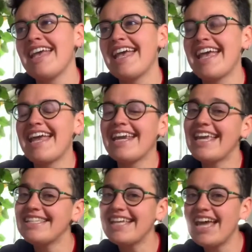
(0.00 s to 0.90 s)
and in
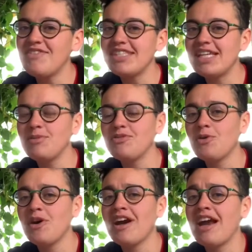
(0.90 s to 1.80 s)
case I haven't said it
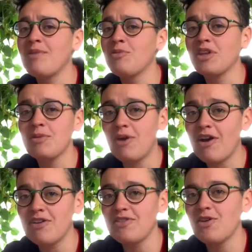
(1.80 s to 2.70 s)
before, I'm really
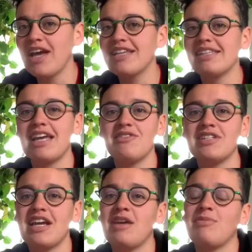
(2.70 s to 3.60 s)
proud of you guys every
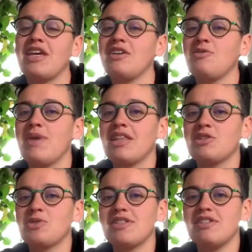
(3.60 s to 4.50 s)
time that you make the
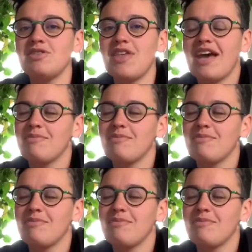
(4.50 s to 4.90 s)
choice to do that.